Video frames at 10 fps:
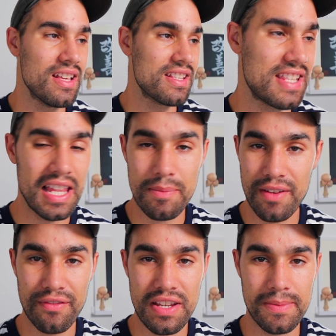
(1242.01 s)
sell them
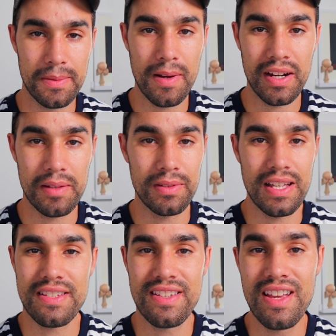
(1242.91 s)
on Facebook
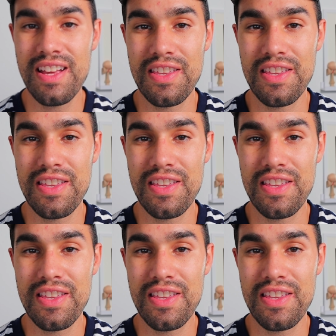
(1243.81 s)
Marketplace.